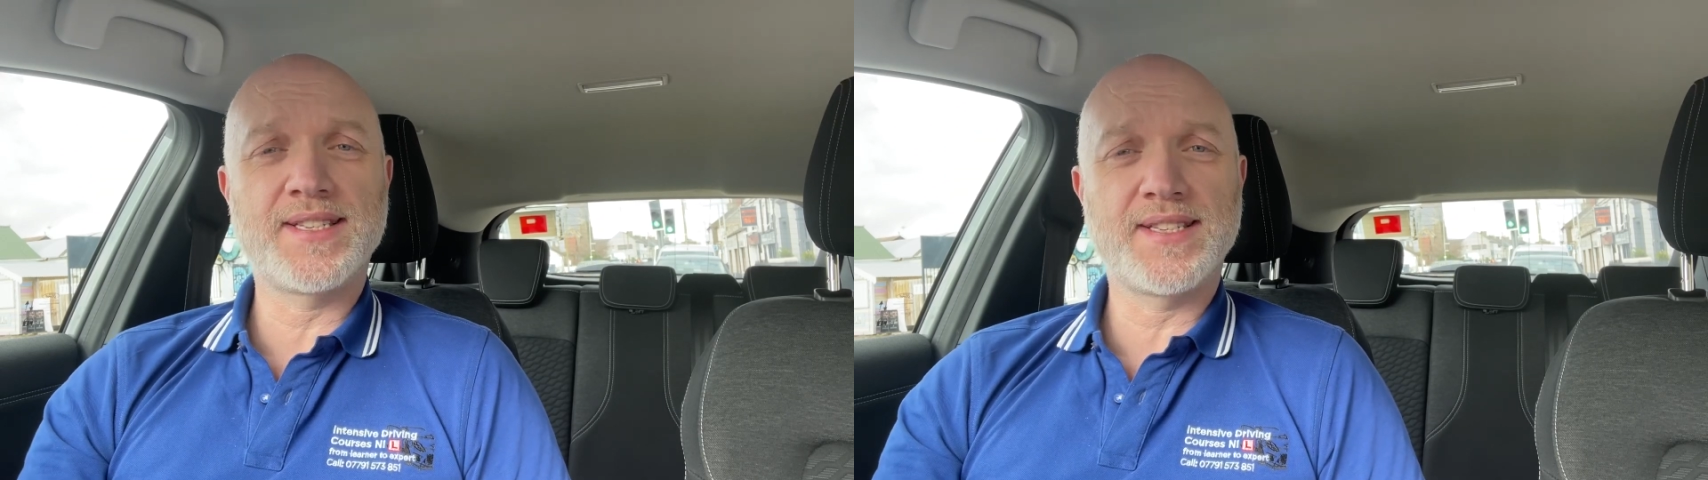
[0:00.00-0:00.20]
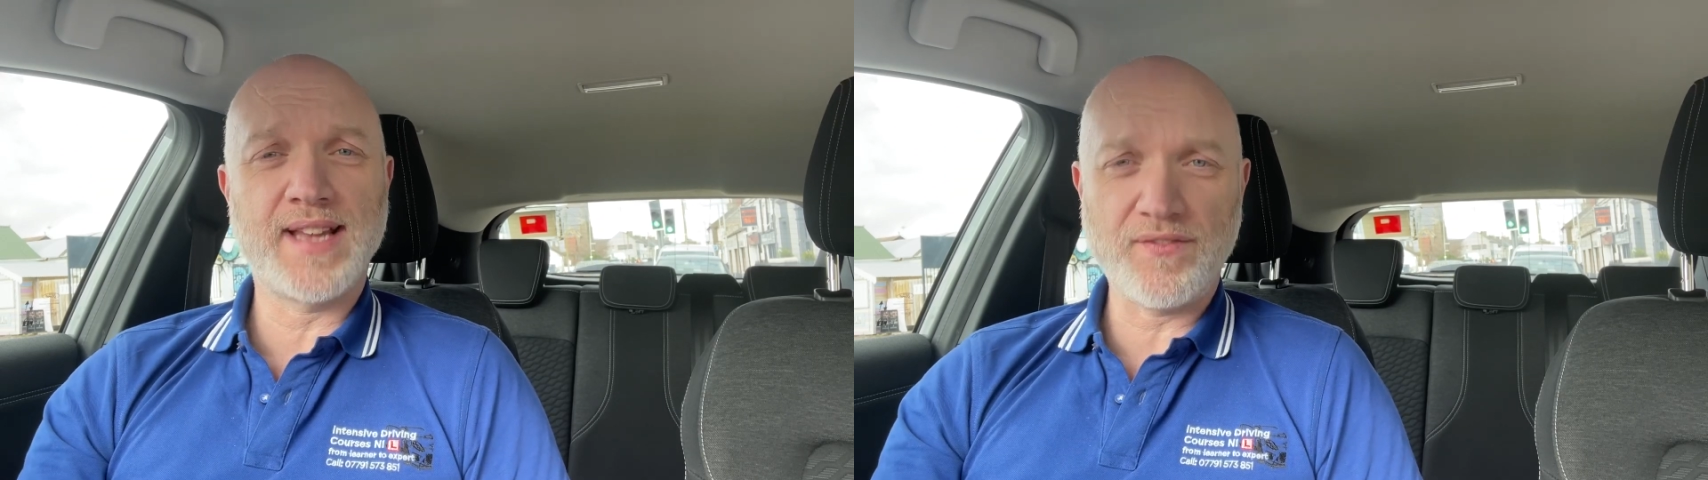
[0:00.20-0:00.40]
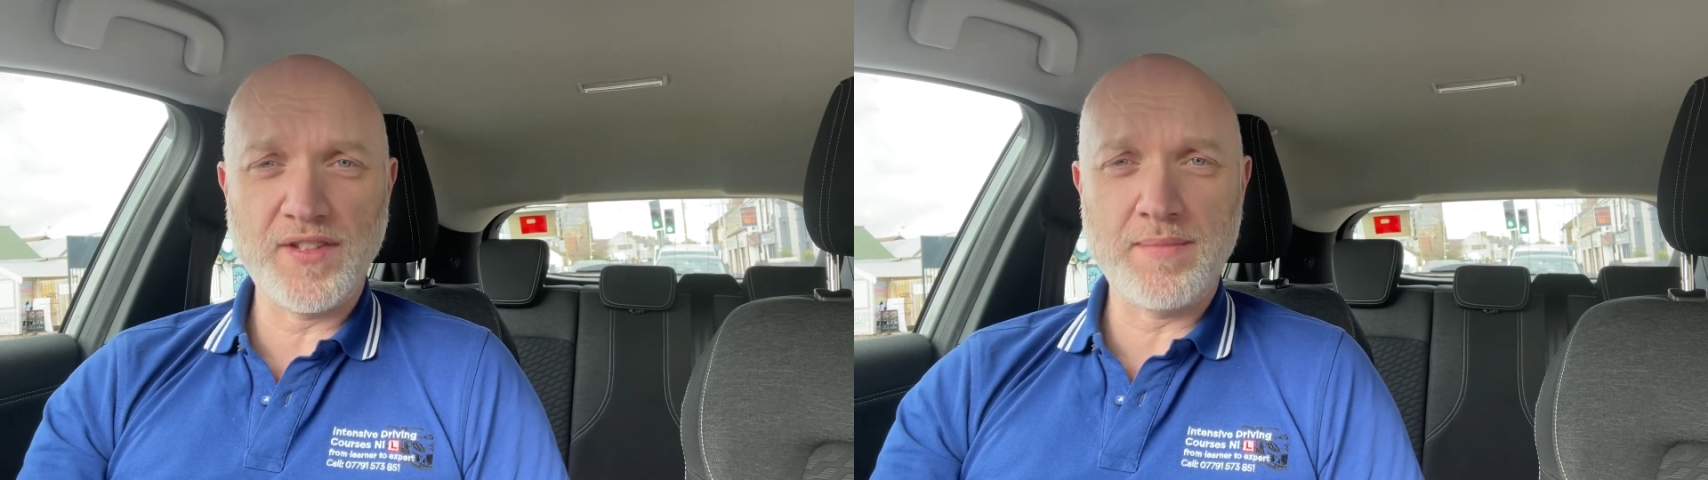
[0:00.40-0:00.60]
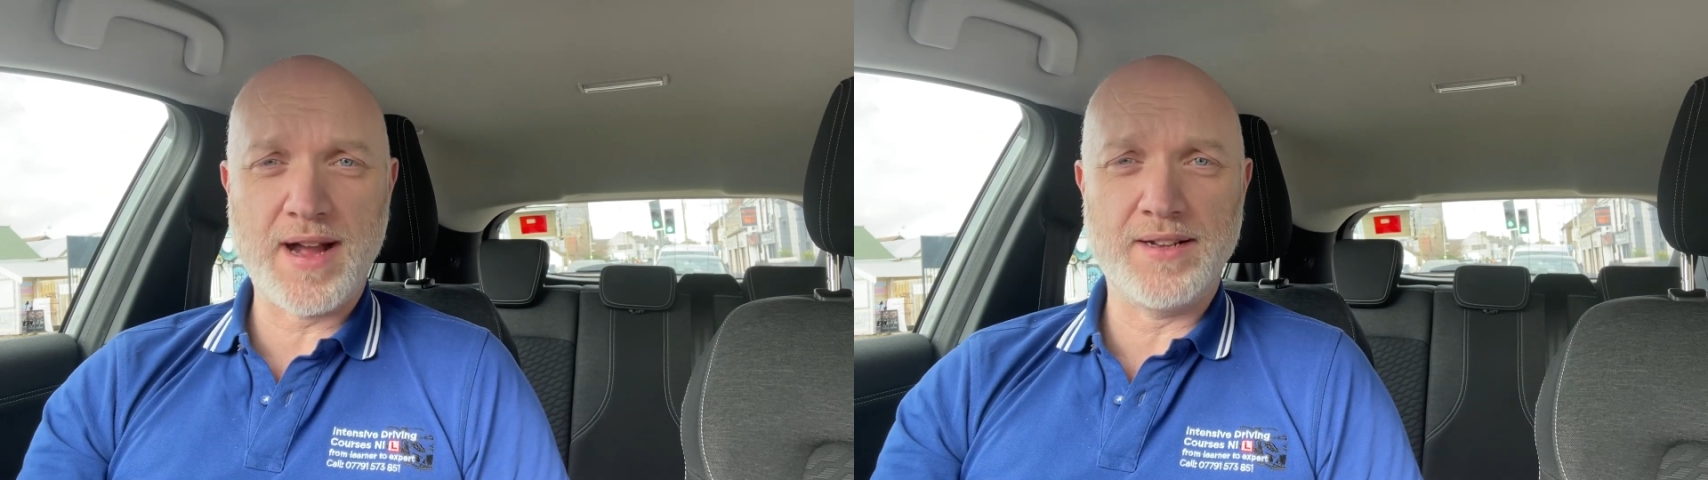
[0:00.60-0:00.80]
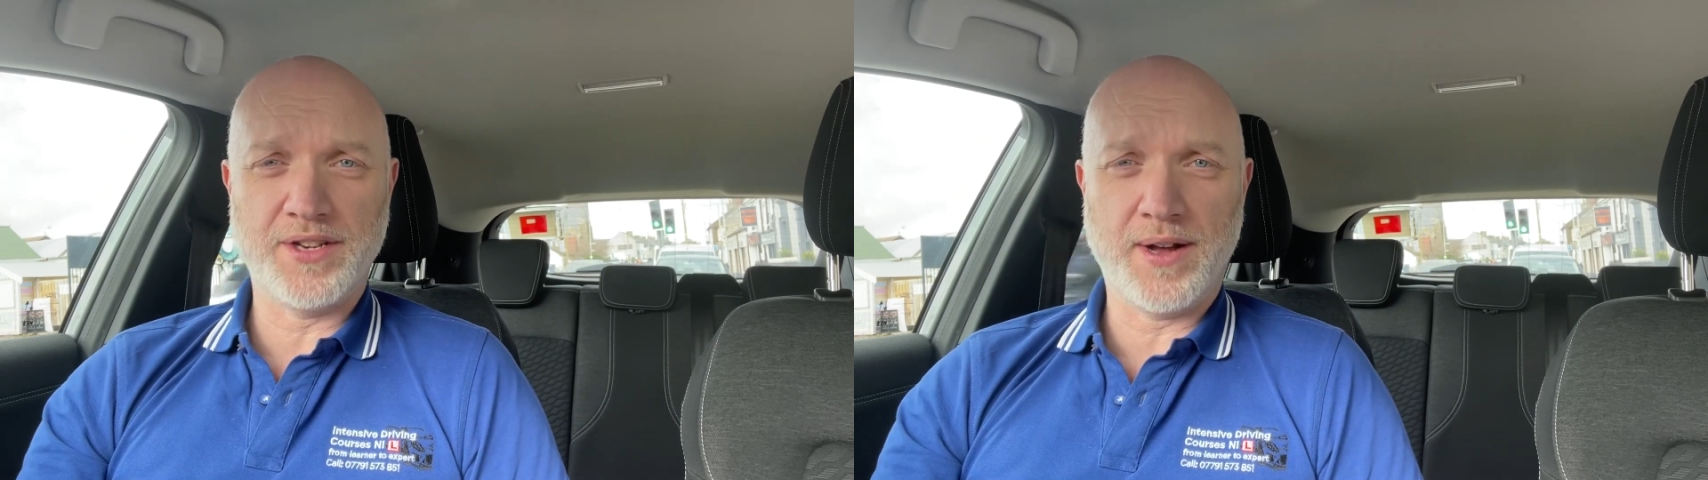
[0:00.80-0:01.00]
70
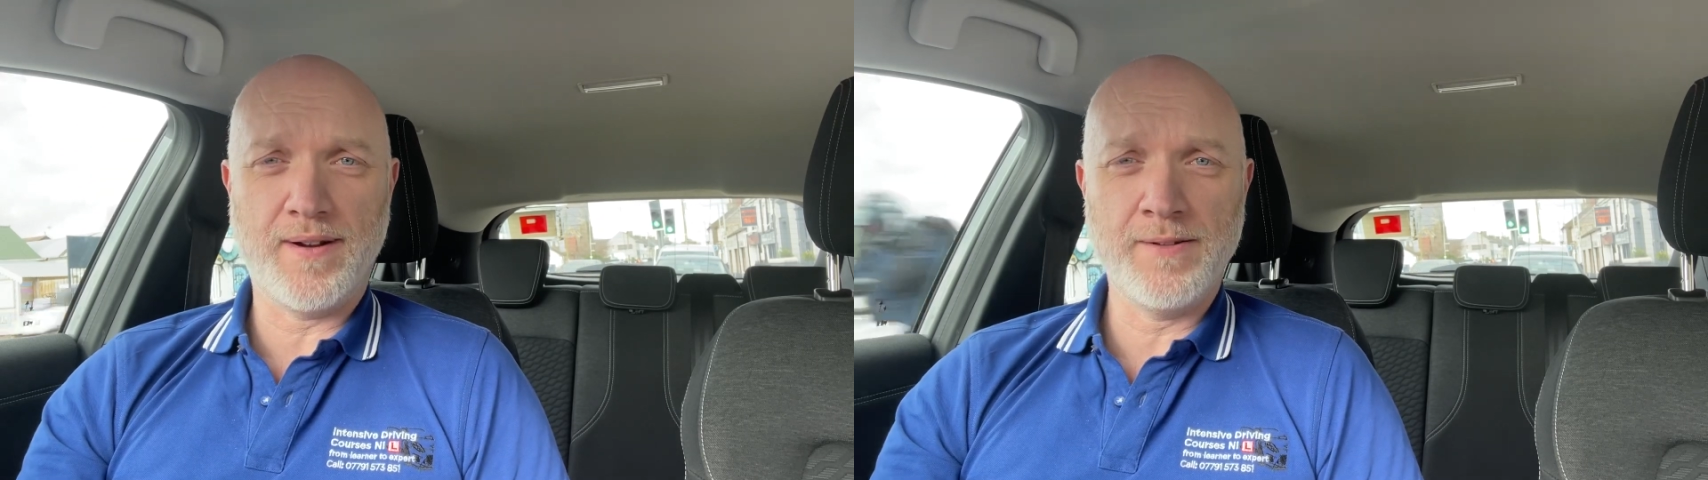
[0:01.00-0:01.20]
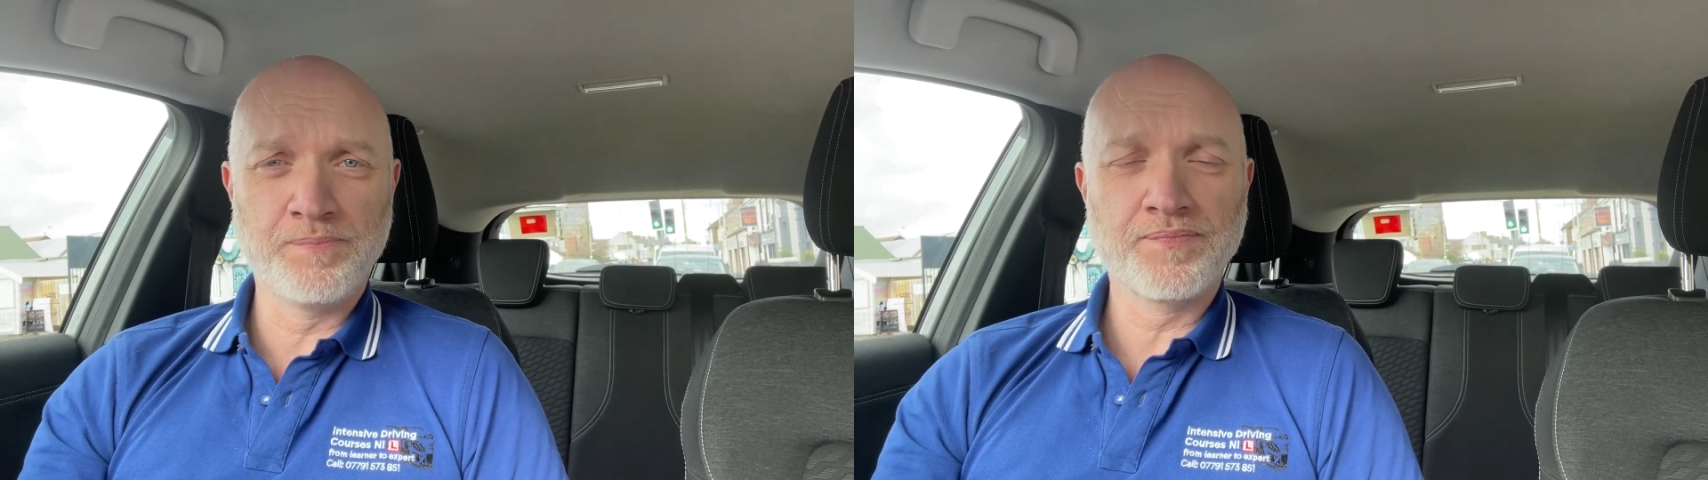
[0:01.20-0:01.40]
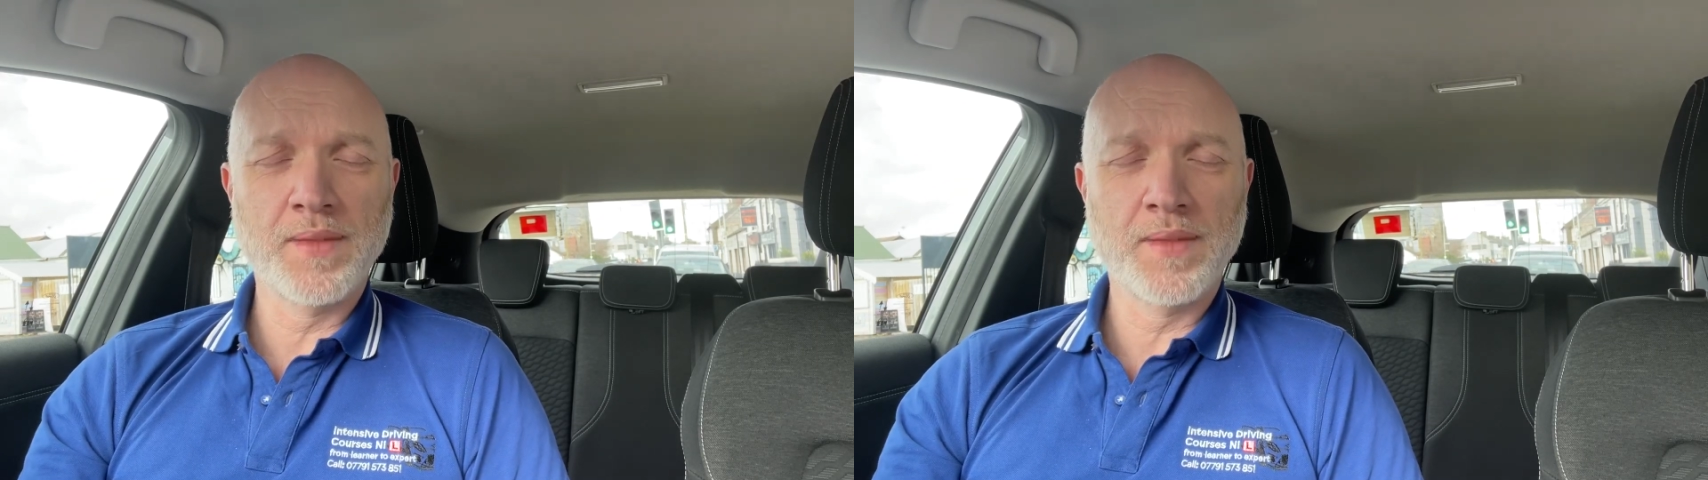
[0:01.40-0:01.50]
miles an hour,